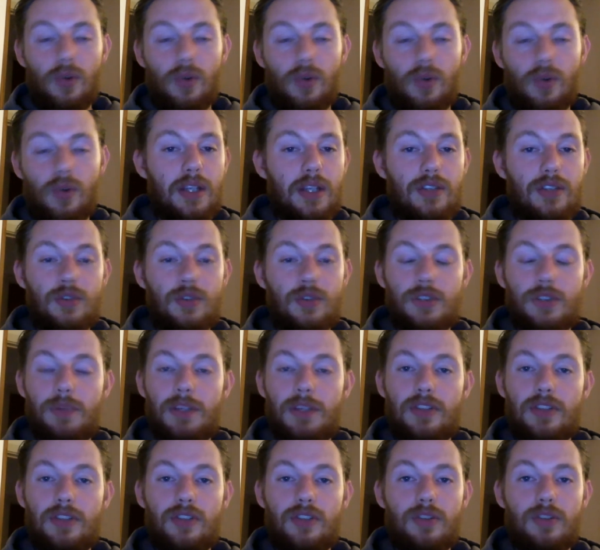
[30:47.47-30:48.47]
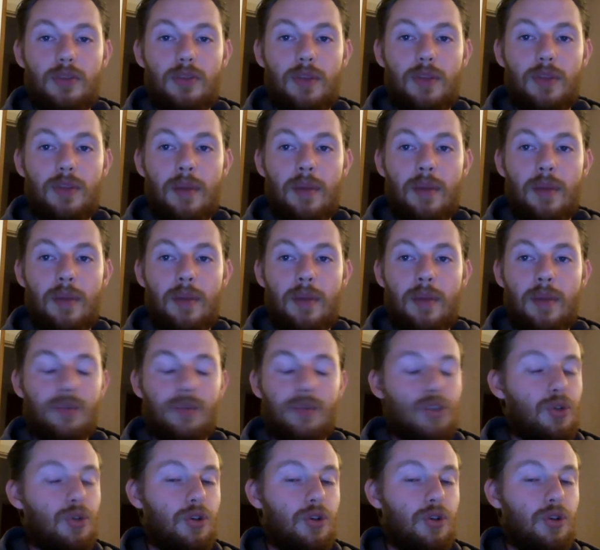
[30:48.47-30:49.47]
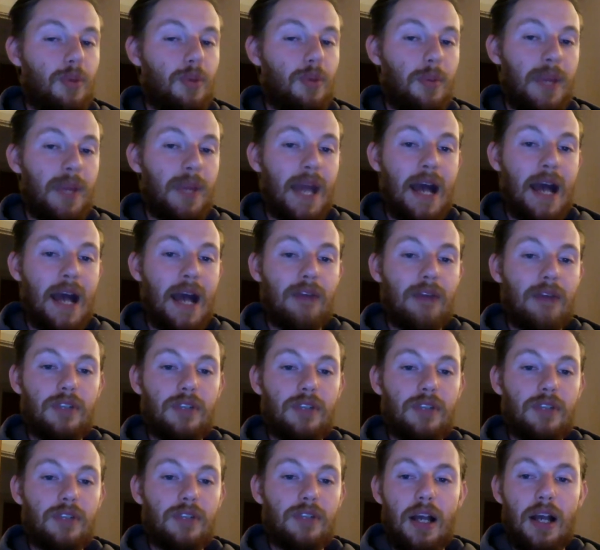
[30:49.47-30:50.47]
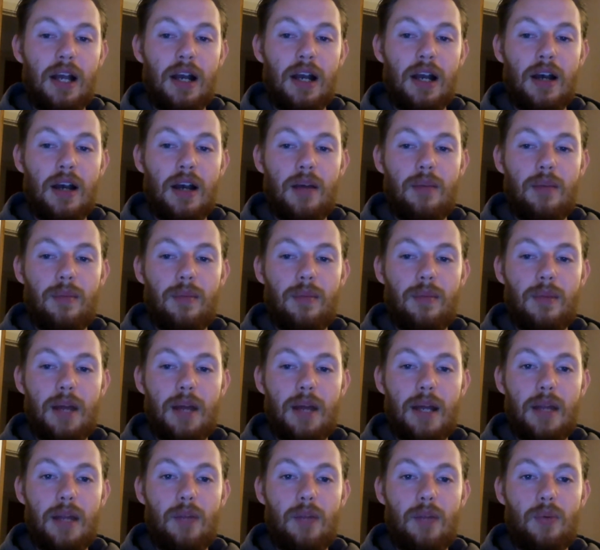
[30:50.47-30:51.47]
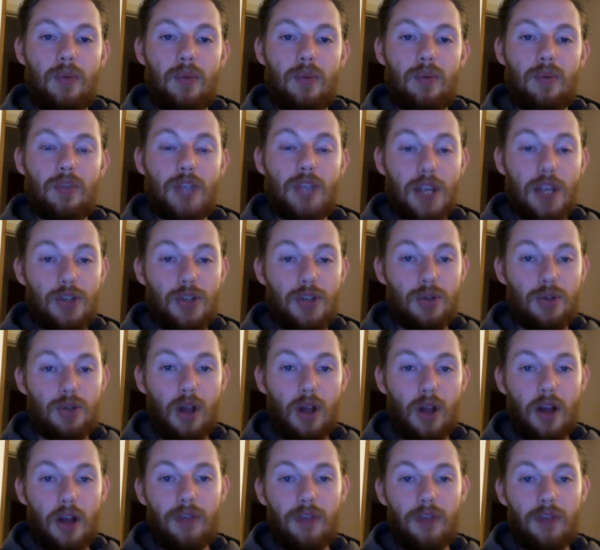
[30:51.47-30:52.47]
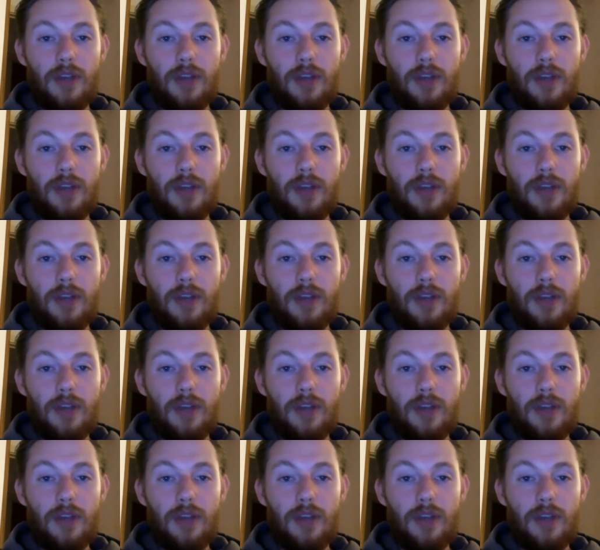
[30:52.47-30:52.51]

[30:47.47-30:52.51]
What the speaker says: All you need to speak to some of the members, I'm sure you probably have, and it will change your life.